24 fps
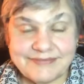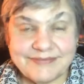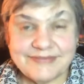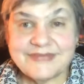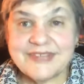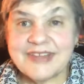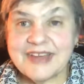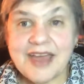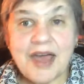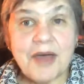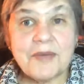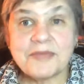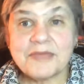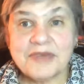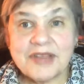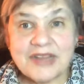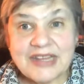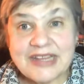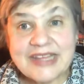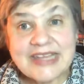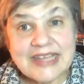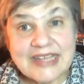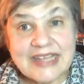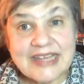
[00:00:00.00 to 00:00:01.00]
come
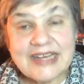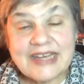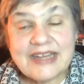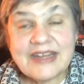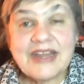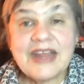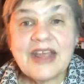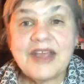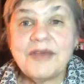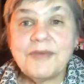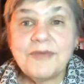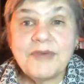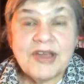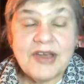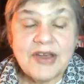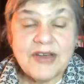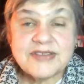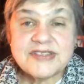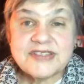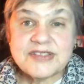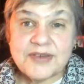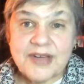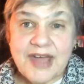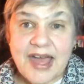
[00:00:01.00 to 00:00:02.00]
clean, we
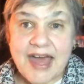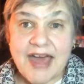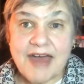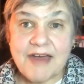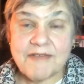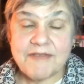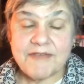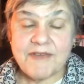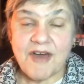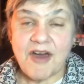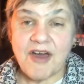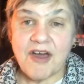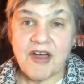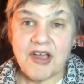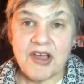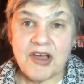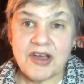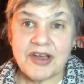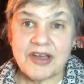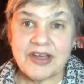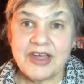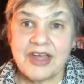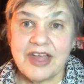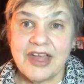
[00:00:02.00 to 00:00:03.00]
also have
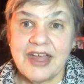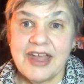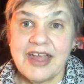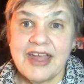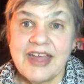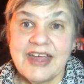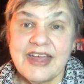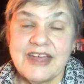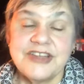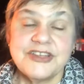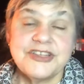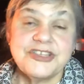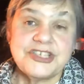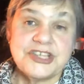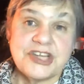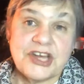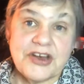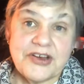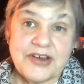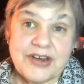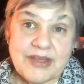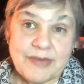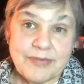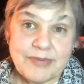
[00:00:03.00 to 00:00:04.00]
our
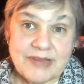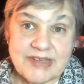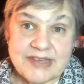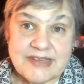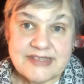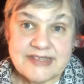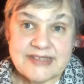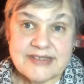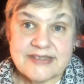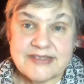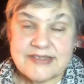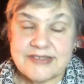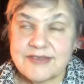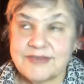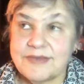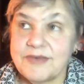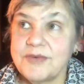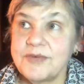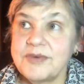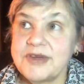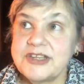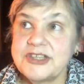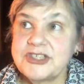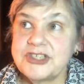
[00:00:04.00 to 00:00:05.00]
charity places,
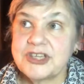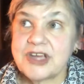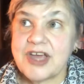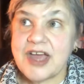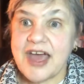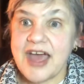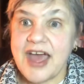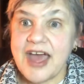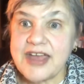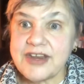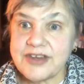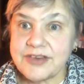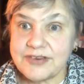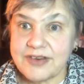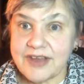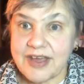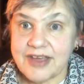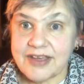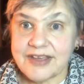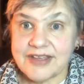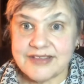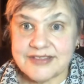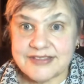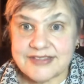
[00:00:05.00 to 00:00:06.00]
which I do
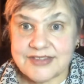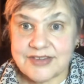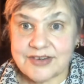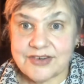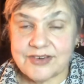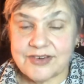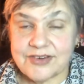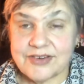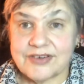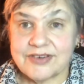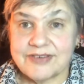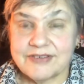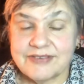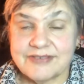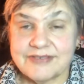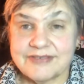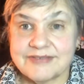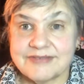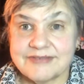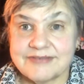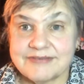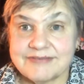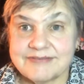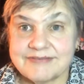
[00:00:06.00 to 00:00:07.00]
not consider
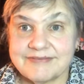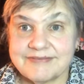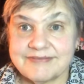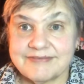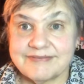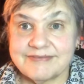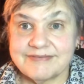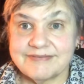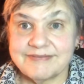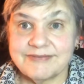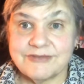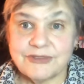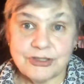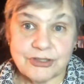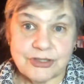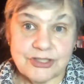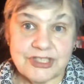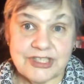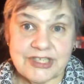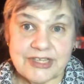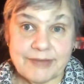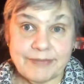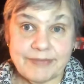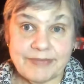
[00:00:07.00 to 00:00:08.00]
dirt
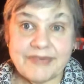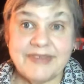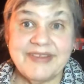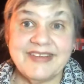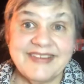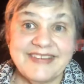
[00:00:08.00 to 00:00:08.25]
cheap.